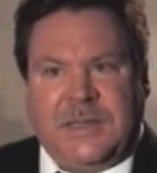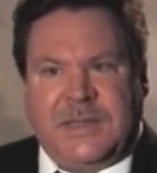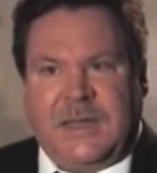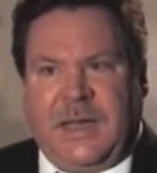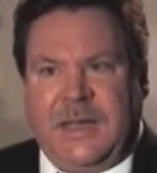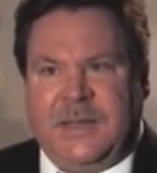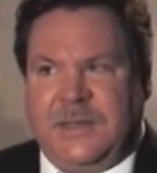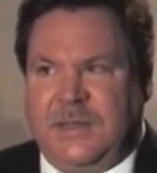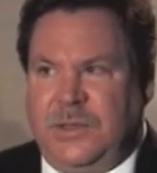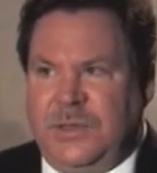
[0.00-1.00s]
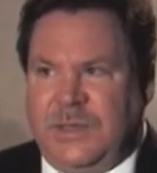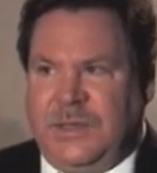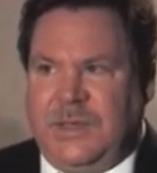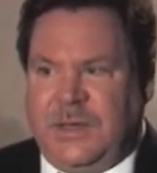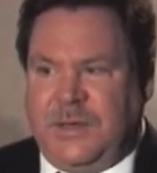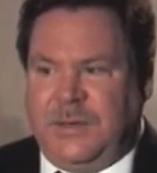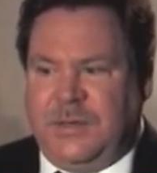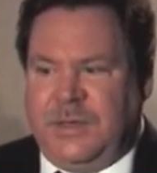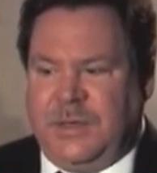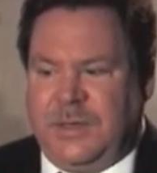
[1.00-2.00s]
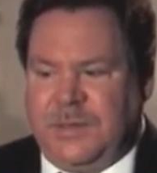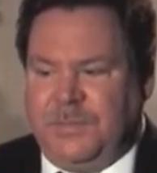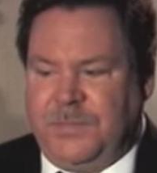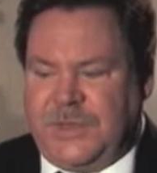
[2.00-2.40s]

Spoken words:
insides using the